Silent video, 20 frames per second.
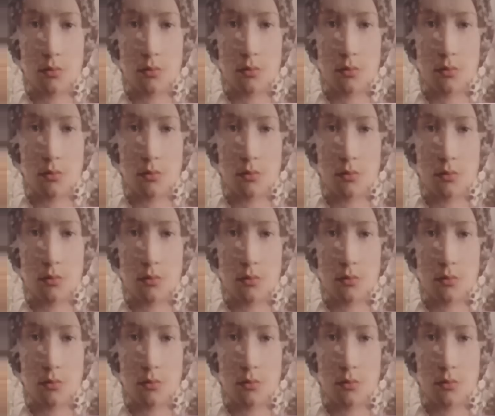
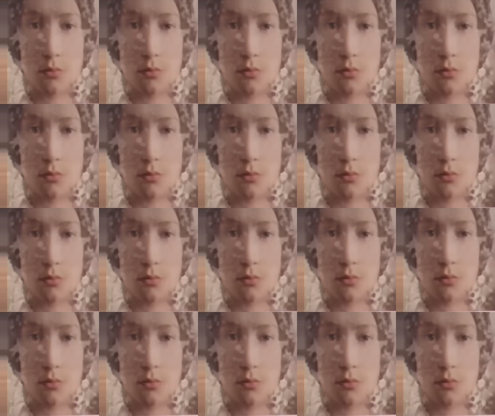
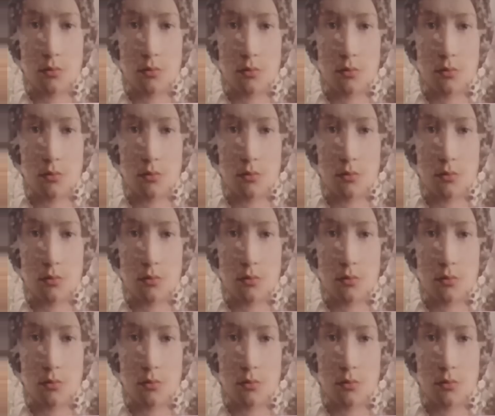
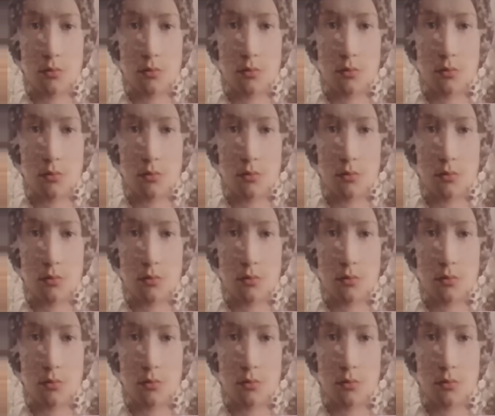[no speech]